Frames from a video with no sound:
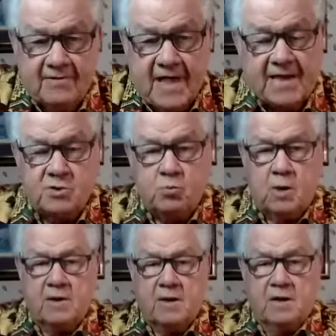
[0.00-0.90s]
that's
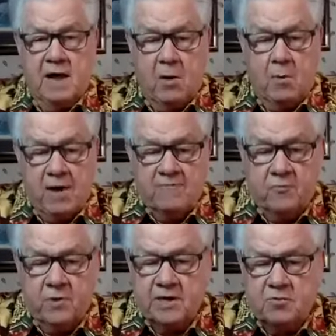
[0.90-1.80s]
where how I've
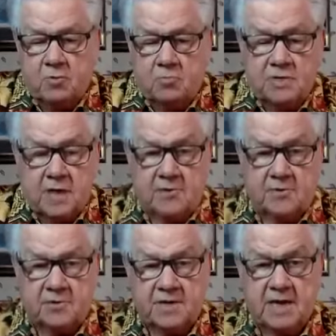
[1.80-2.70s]
really grown to
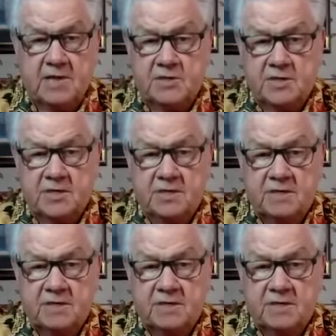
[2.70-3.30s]
understand this.